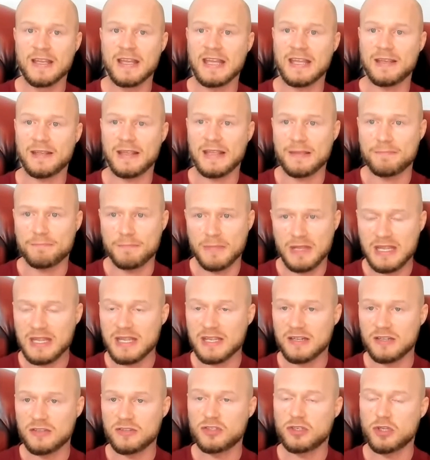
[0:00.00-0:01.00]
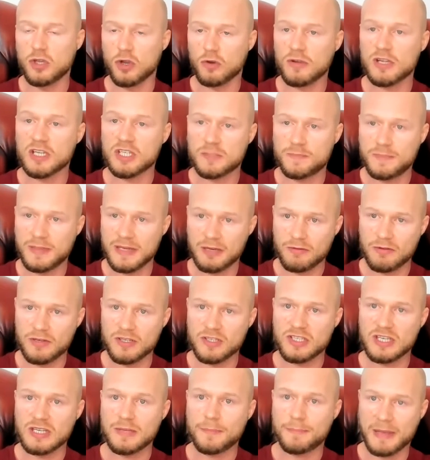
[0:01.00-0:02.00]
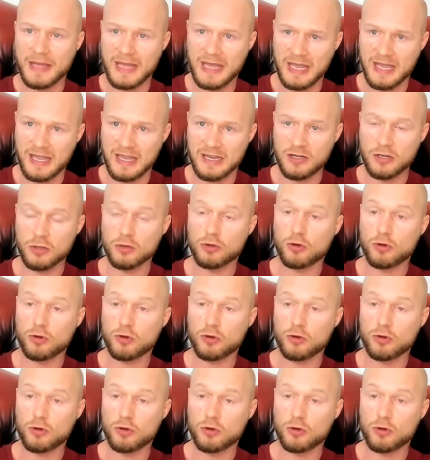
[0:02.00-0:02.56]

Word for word: It, it means you're experiencing pain